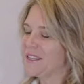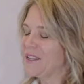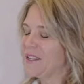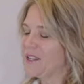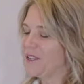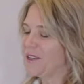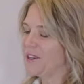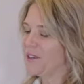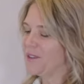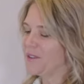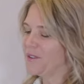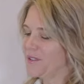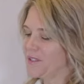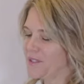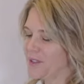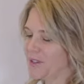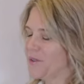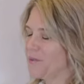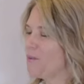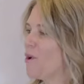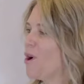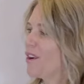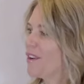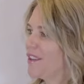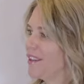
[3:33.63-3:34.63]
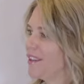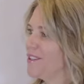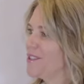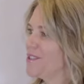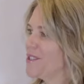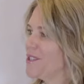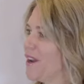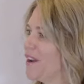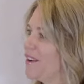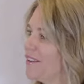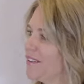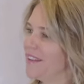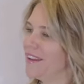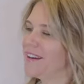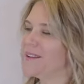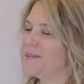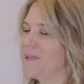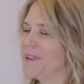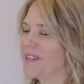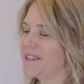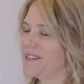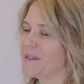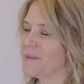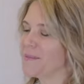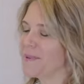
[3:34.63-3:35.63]
you know, sort of walking your talk there
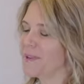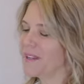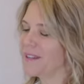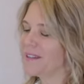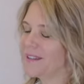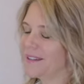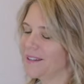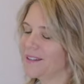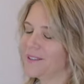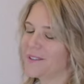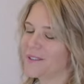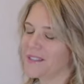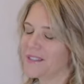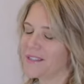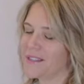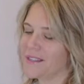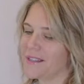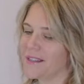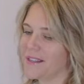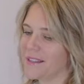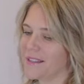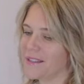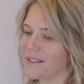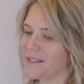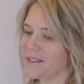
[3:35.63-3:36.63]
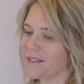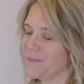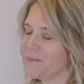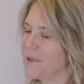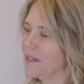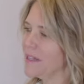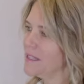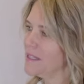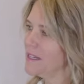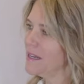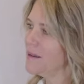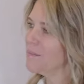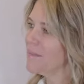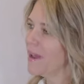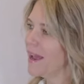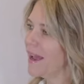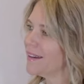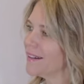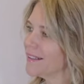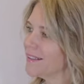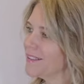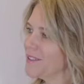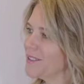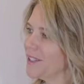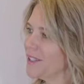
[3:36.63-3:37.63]
makes a big, you know, it's it's makes an
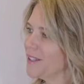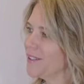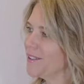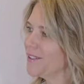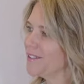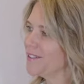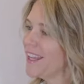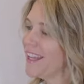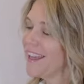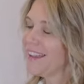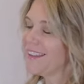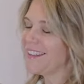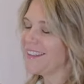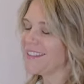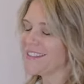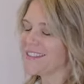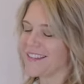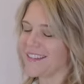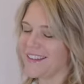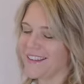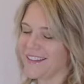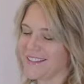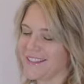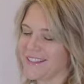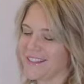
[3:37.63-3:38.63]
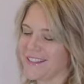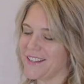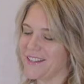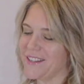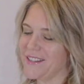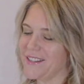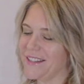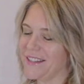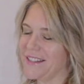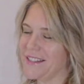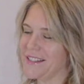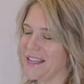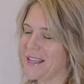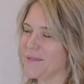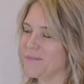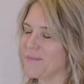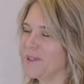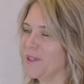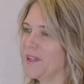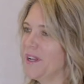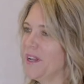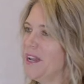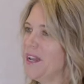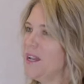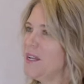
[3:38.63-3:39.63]
impact. Yeah. So, yeah, that's a it's a good
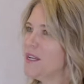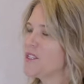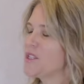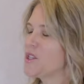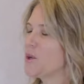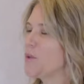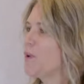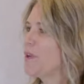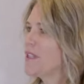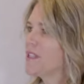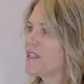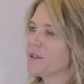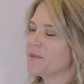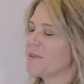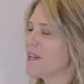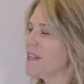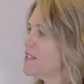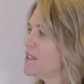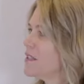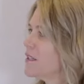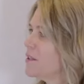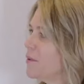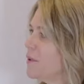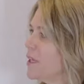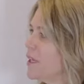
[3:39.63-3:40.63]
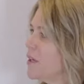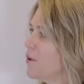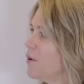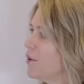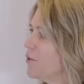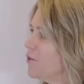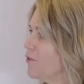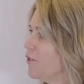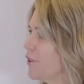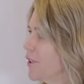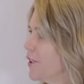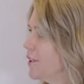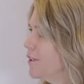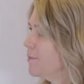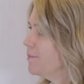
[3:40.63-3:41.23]
example. So what's the rest of the week hold for you?